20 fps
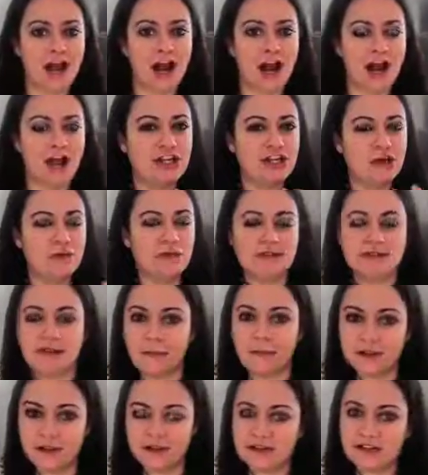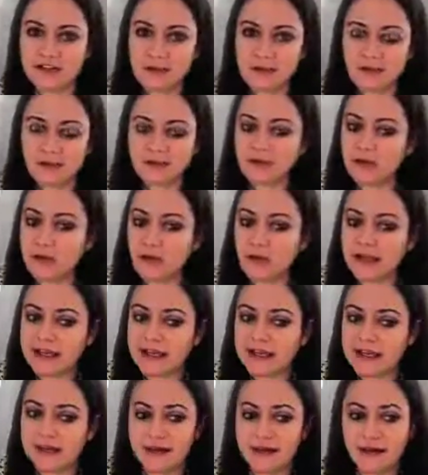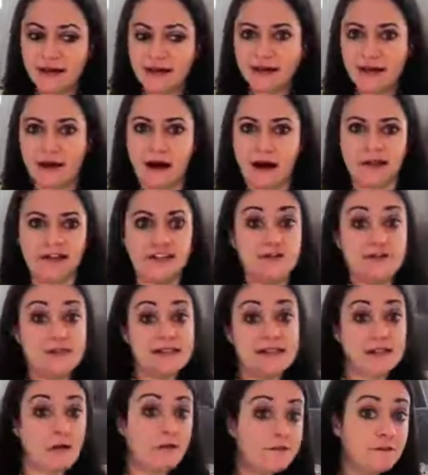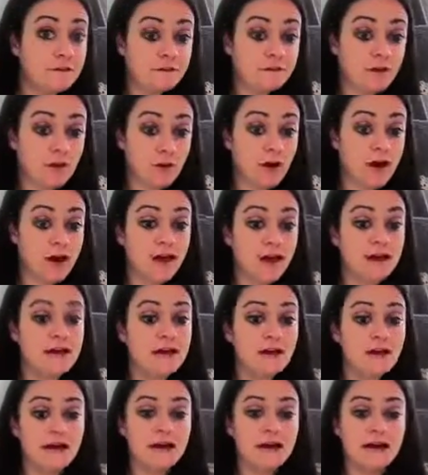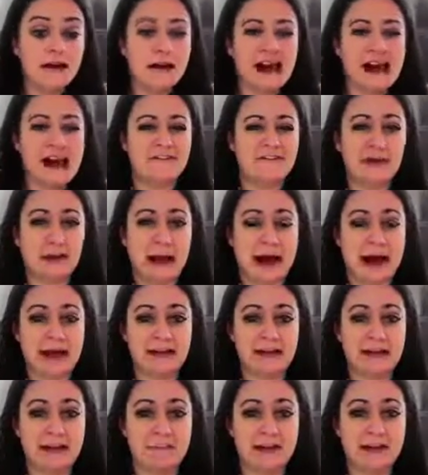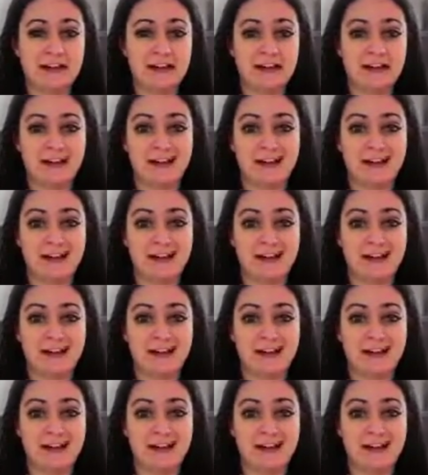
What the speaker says: Are you a W-2 employee? Are you self-employed? Have you had any major